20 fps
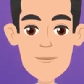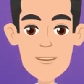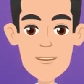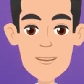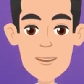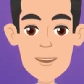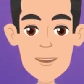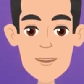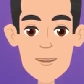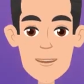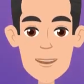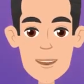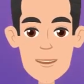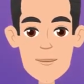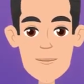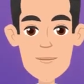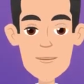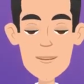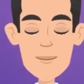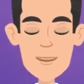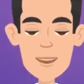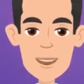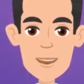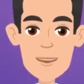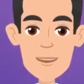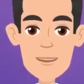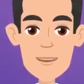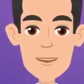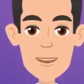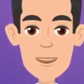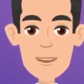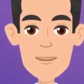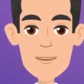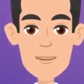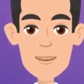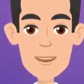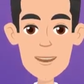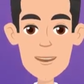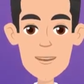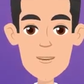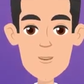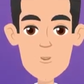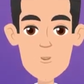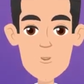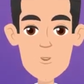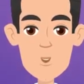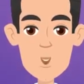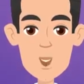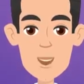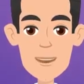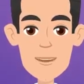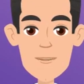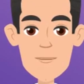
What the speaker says: Here's how to flip an egg successfully. 1.